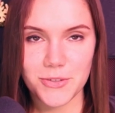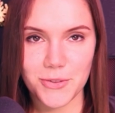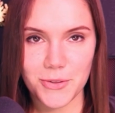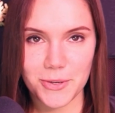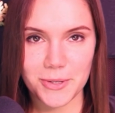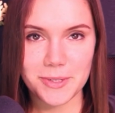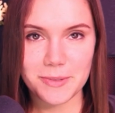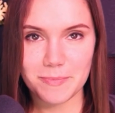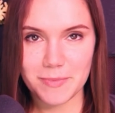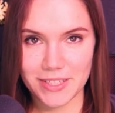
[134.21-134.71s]

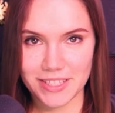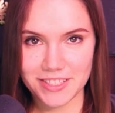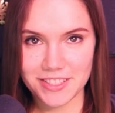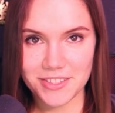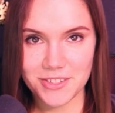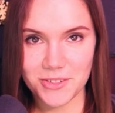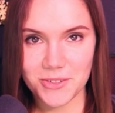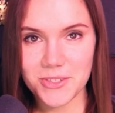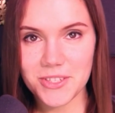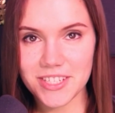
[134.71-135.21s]
30 minutes
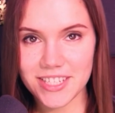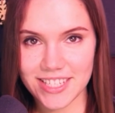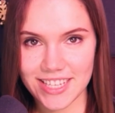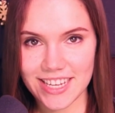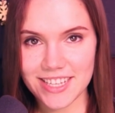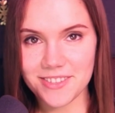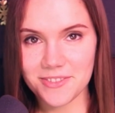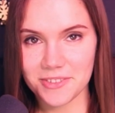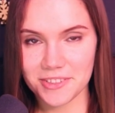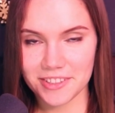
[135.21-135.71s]
to
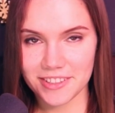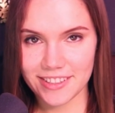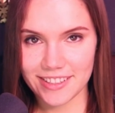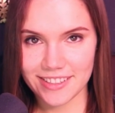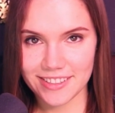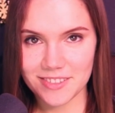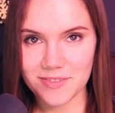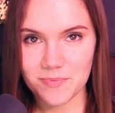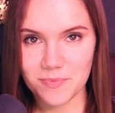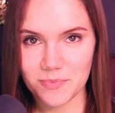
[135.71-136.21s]

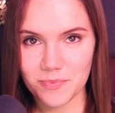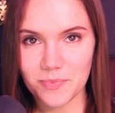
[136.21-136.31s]
successfully